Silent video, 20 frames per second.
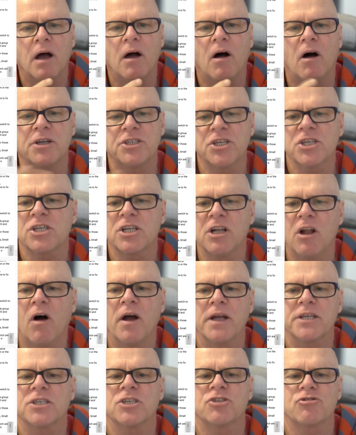Uh, I just
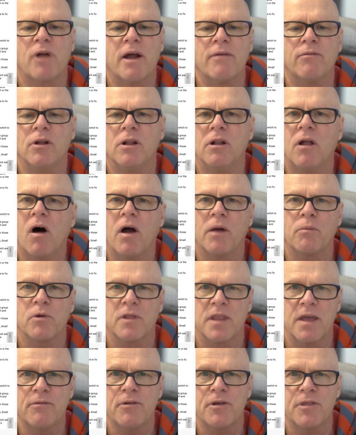like to travel light
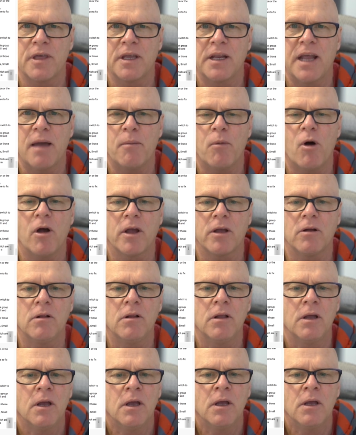with everything now,
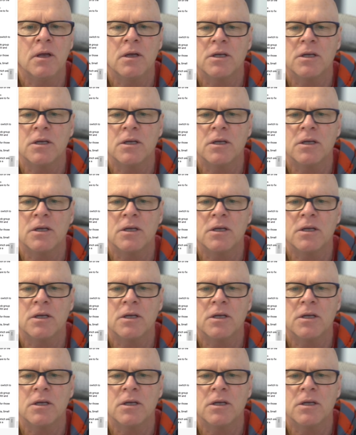Michael.